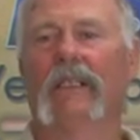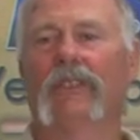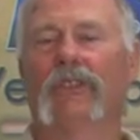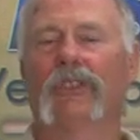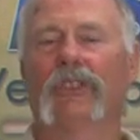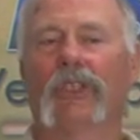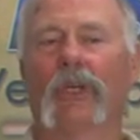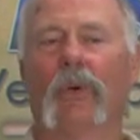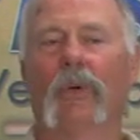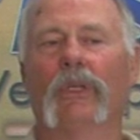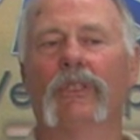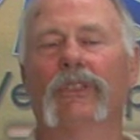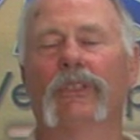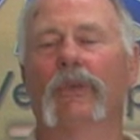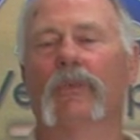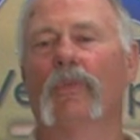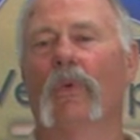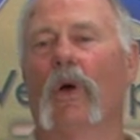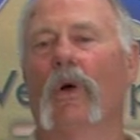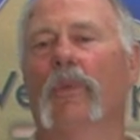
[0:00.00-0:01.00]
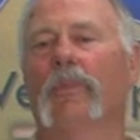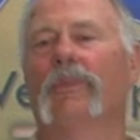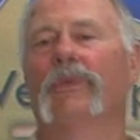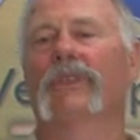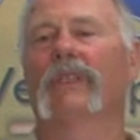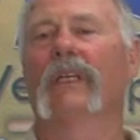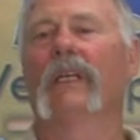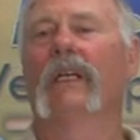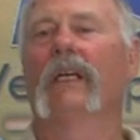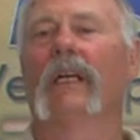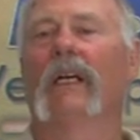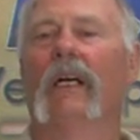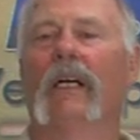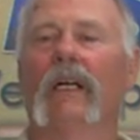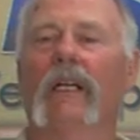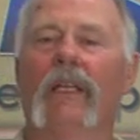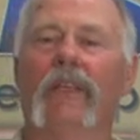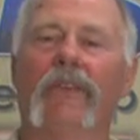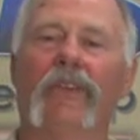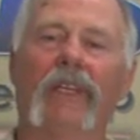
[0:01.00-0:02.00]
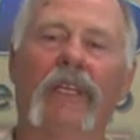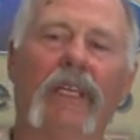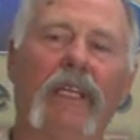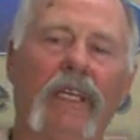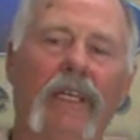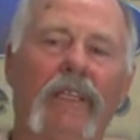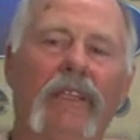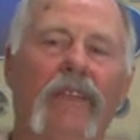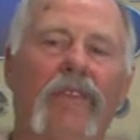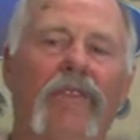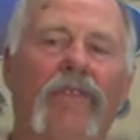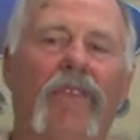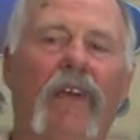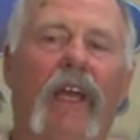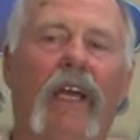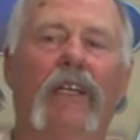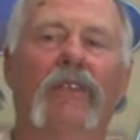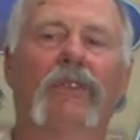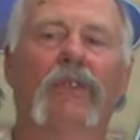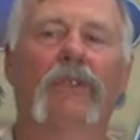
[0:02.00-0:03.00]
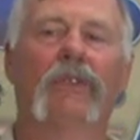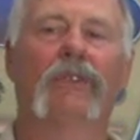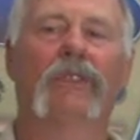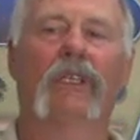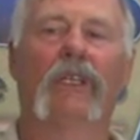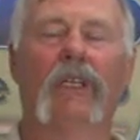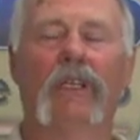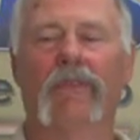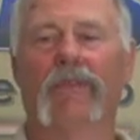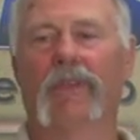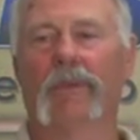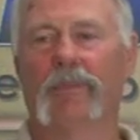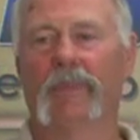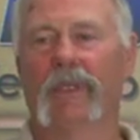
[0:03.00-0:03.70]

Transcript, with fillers: show us the ropes, the hidden factors of the